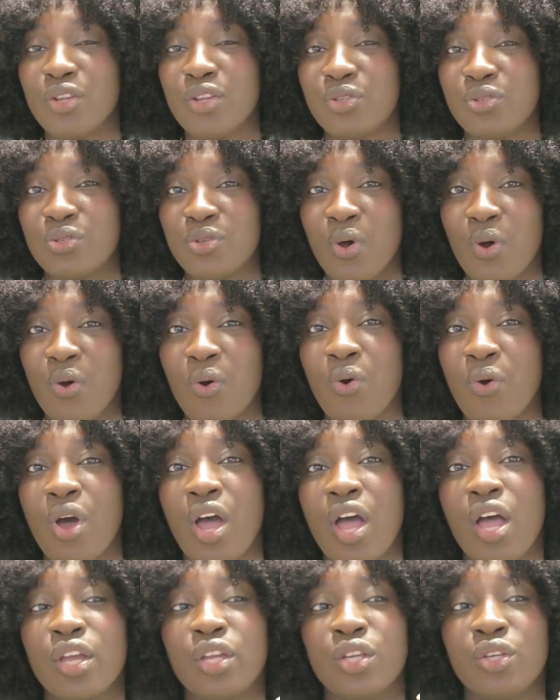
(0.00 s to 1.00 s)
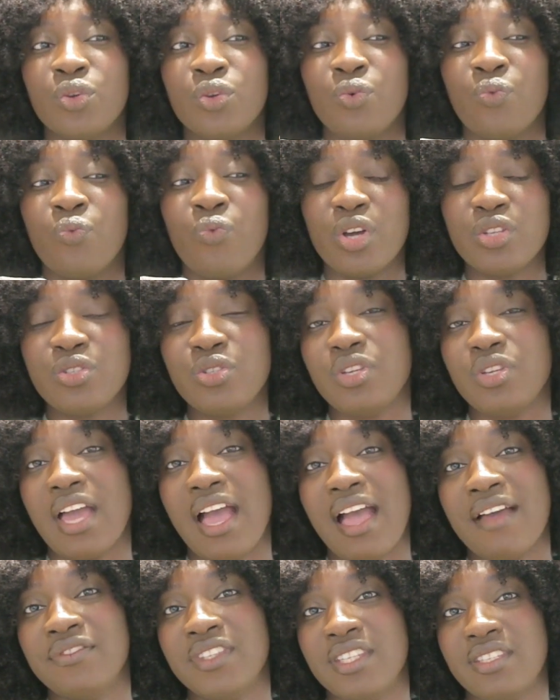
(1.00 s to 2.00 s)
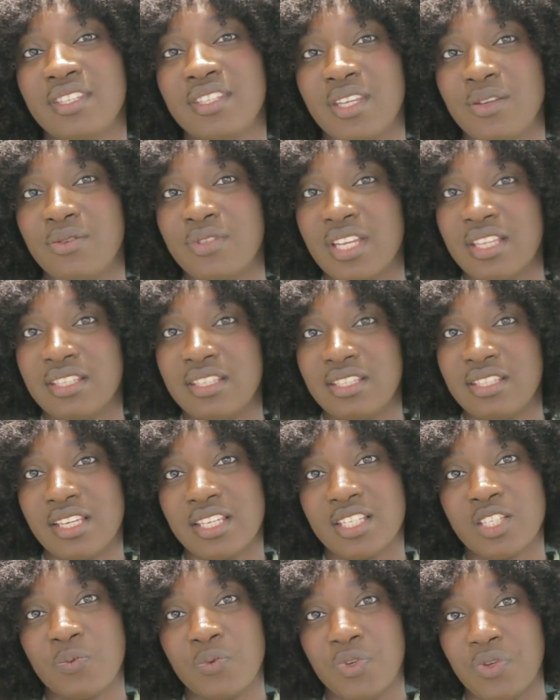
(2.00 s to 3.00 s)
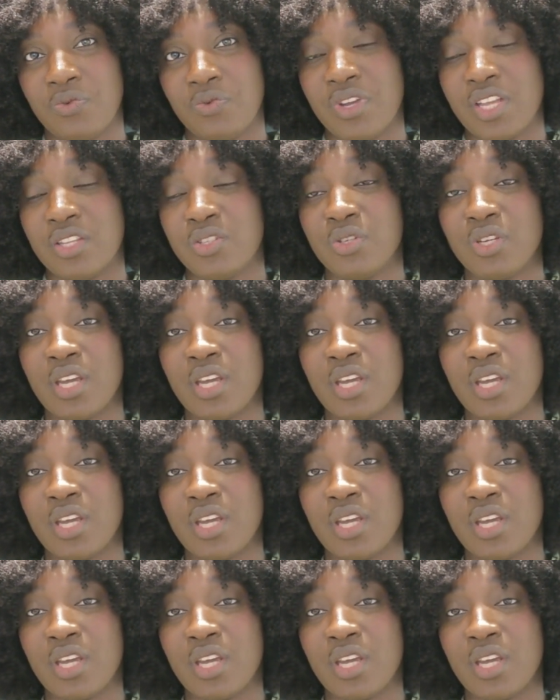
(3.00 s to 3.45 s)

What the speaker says: So once you have these skills and this experience,